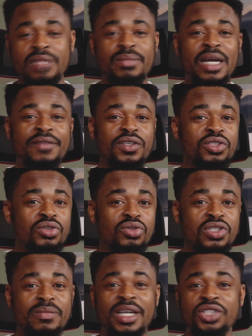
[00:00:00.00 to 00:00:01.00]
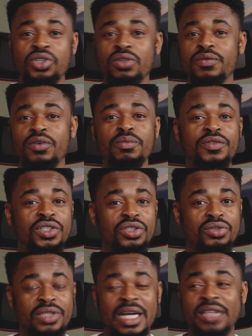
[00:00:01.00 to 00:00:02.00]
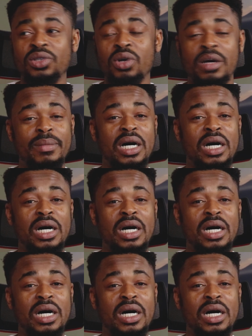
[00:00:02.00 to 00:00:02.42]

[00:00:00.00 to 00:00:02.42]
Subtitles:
In my videos, in my short form videos, I talk